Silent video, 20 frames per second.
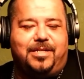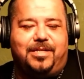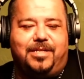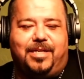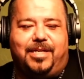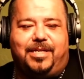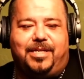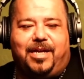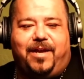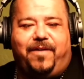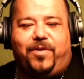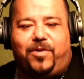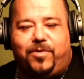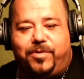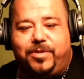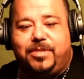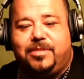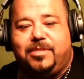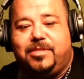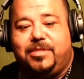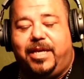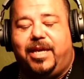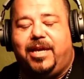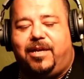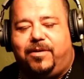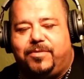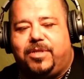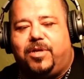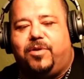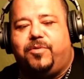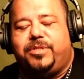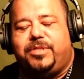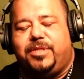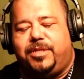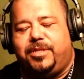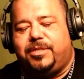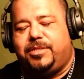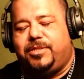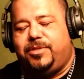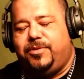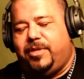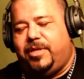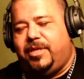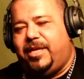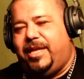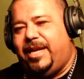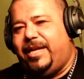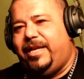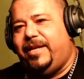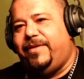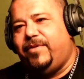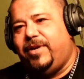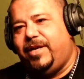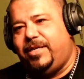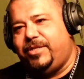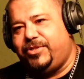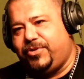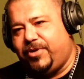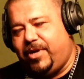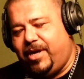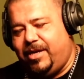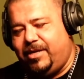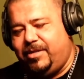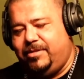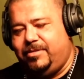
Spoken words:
Like I was always a good student, and I never had to try.